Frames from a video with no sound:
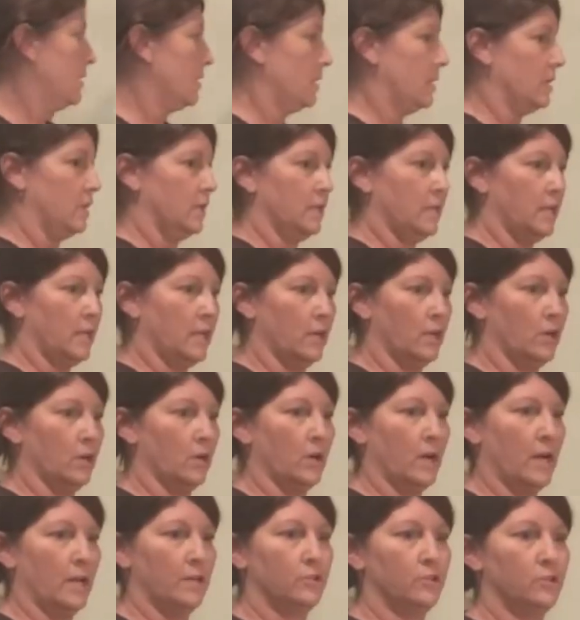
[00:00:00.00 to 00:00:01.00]
in
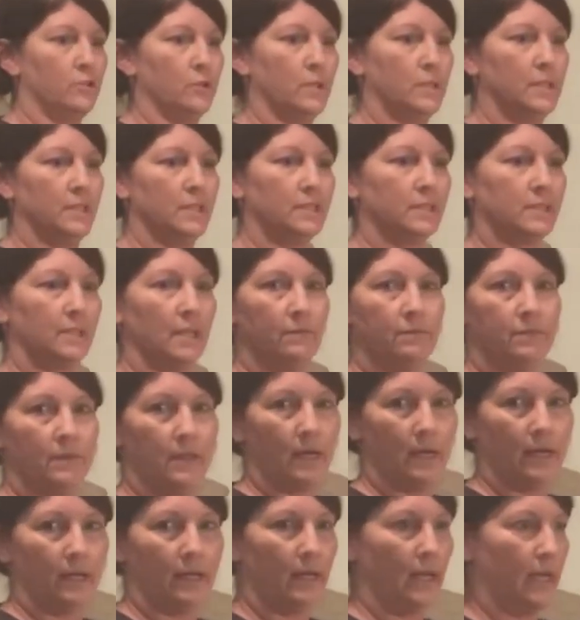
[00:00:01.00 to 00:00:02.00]
here, and doing the stuff
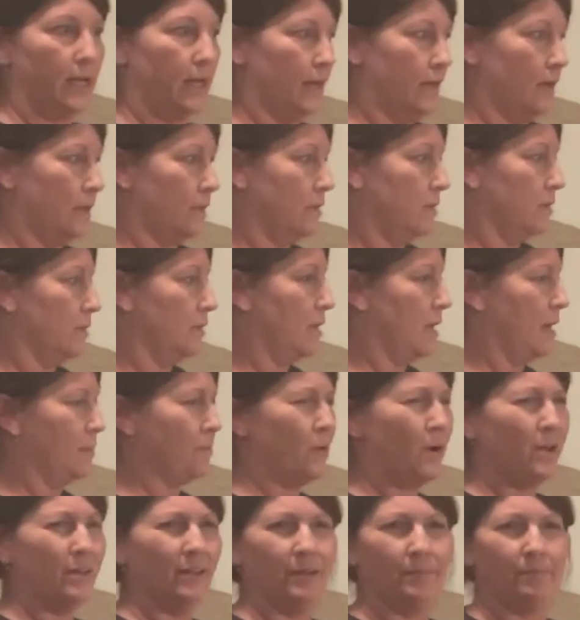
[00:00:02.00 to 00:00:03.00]
that I can. I'm
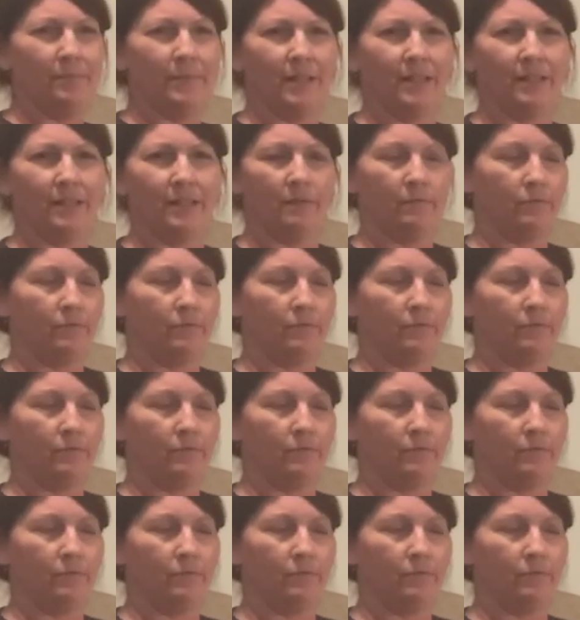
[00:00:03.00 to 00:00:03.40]
probably being